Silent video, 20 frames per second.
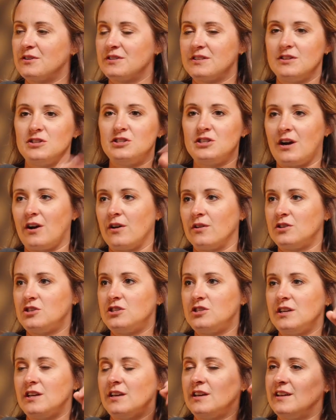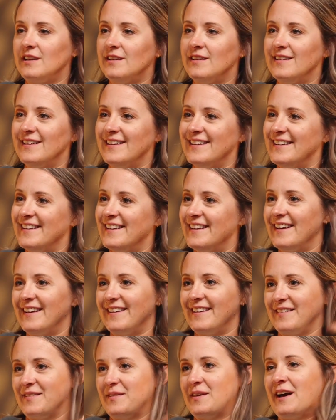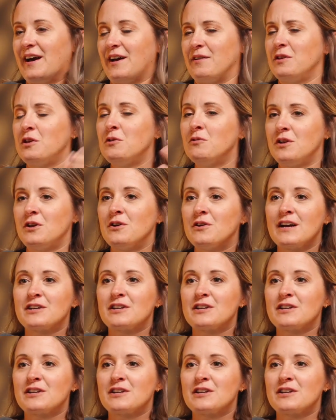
and the geology, and you're